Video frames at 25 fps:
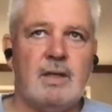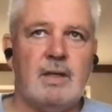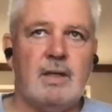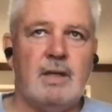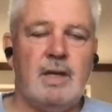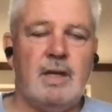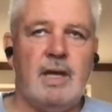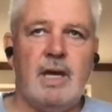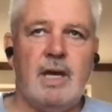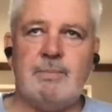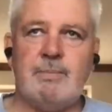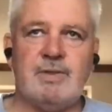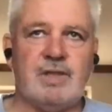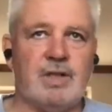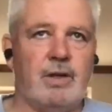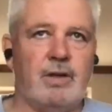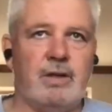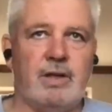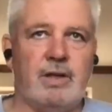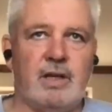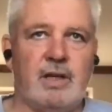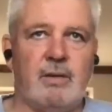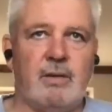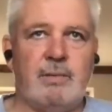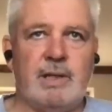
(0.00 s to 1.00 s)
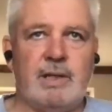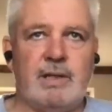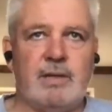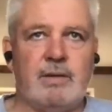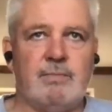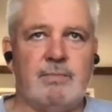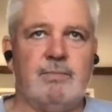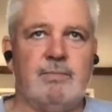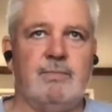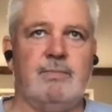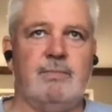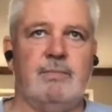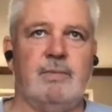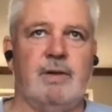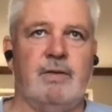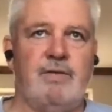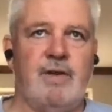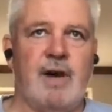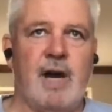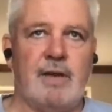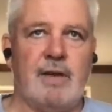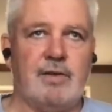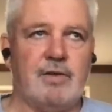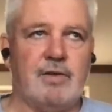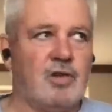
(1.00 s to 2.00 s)
Yeah, absolutely. I mean, I, my father
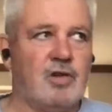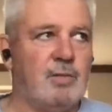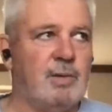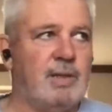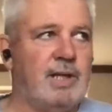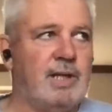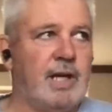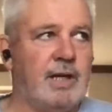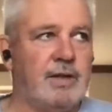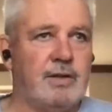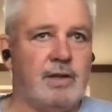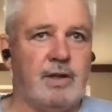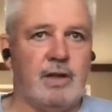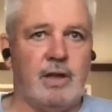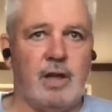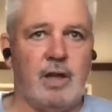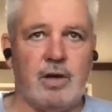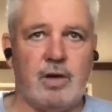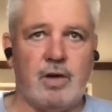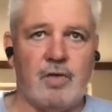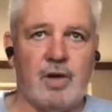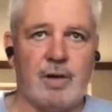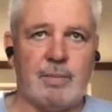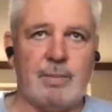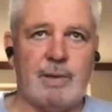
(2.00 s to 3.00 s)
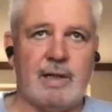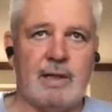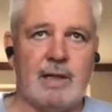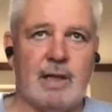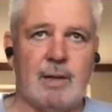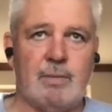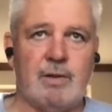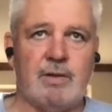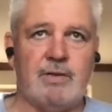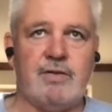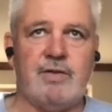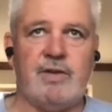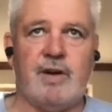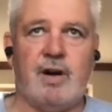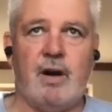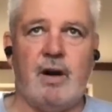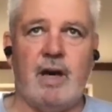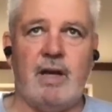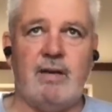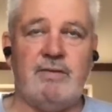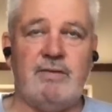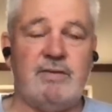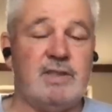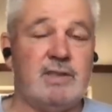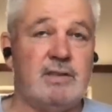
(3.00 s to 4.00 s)
took me down to the local rugby club at
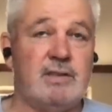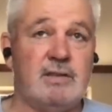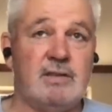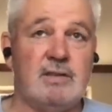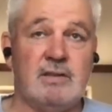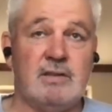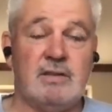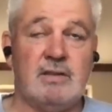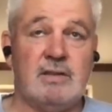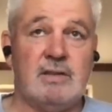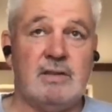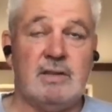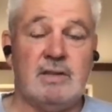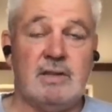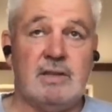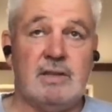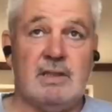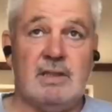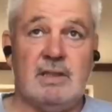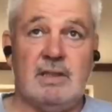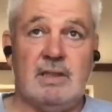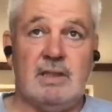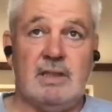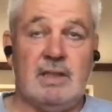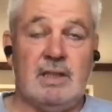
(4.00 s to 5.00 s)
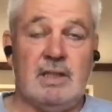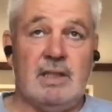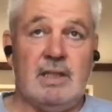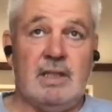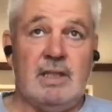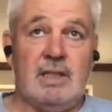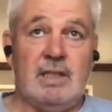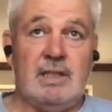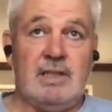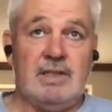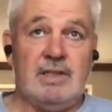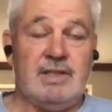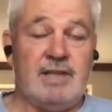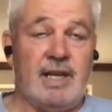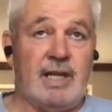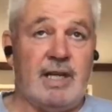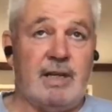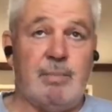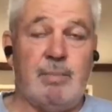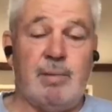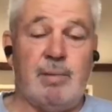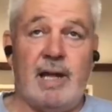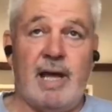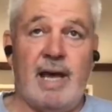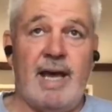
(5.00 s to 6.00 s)
five and
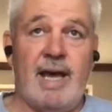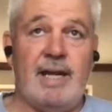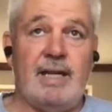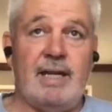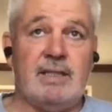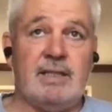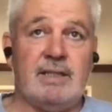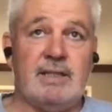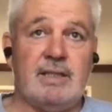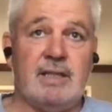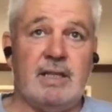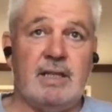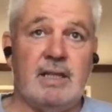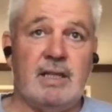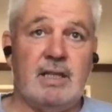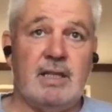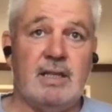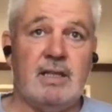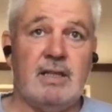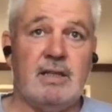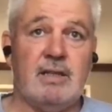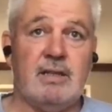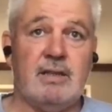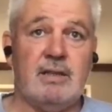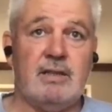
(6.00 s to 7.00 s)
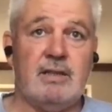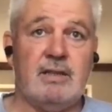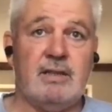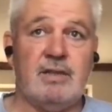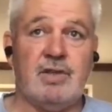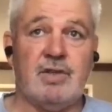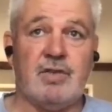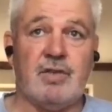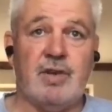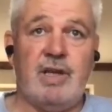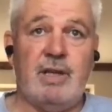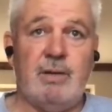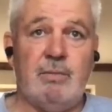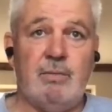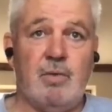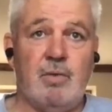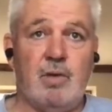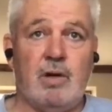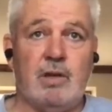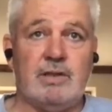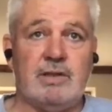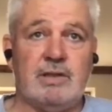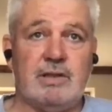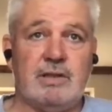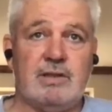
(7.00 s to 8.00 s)
started playing, and the dream
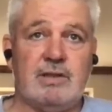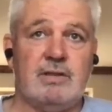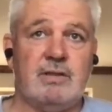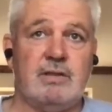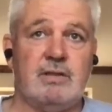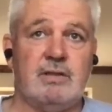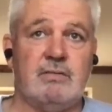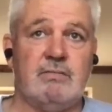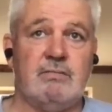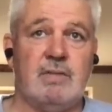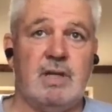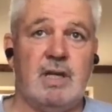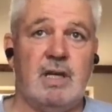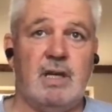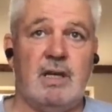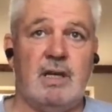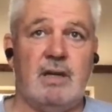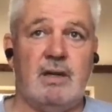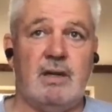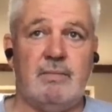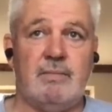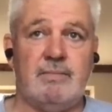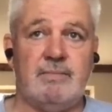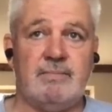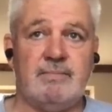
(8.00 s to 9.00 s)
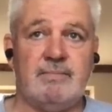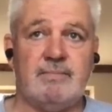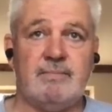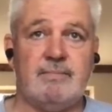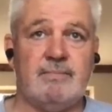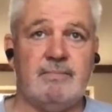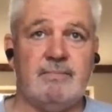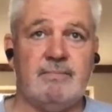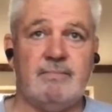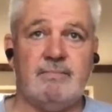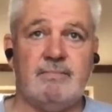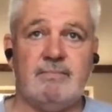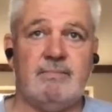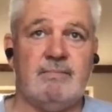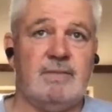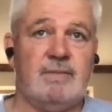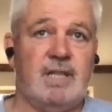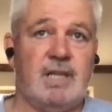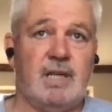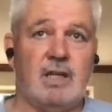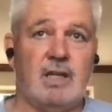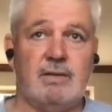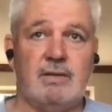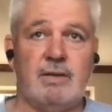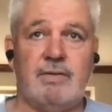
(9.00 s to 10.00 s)
was, um,
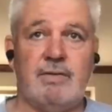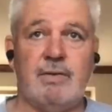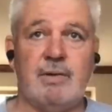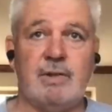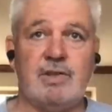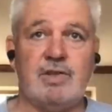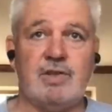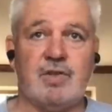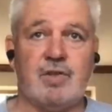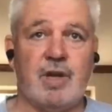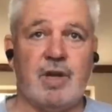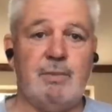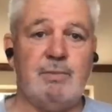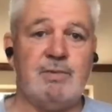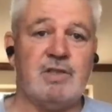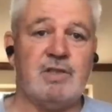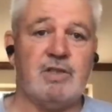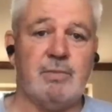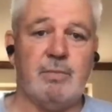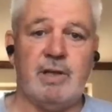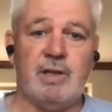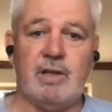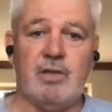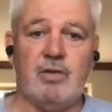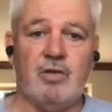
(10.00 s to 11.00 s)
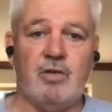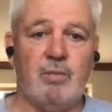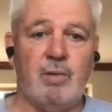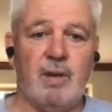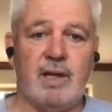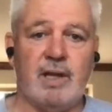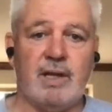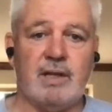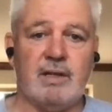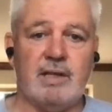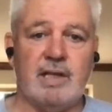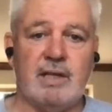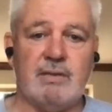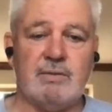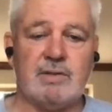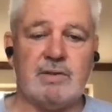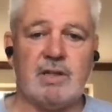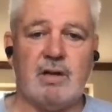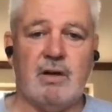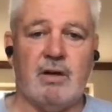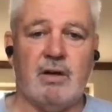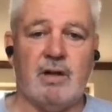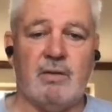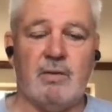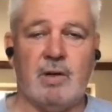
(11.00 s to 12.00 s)
you know, everyone's dream is to be an All Black, and that was
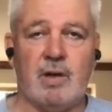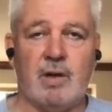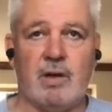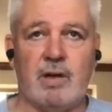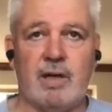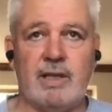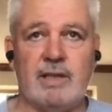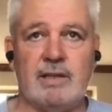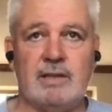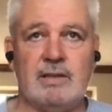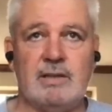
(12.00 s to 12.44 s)
kind of what I